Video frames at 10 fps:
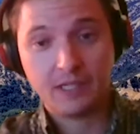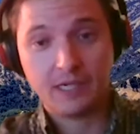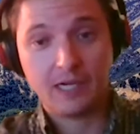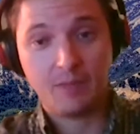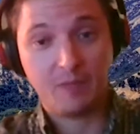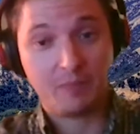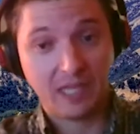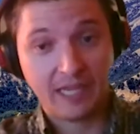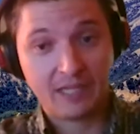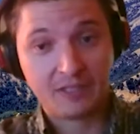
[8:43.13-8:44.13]
in
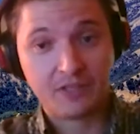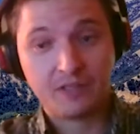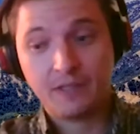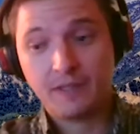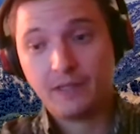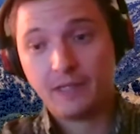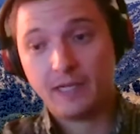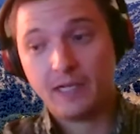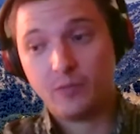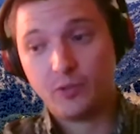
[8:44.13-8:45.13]
plants
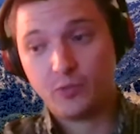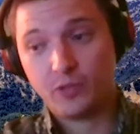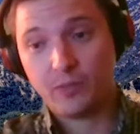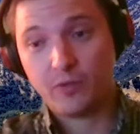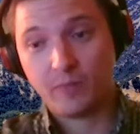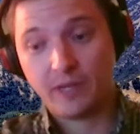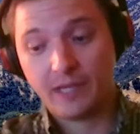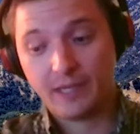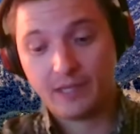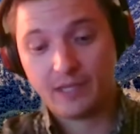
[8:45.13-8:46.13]
was really where
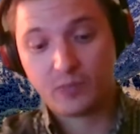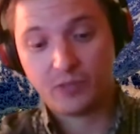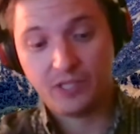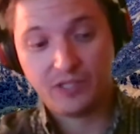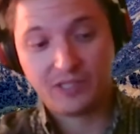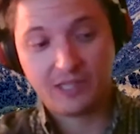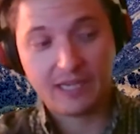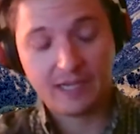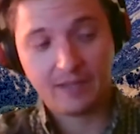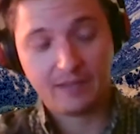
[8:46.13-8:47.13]
my expertise
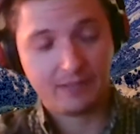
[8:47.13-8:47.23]
laid.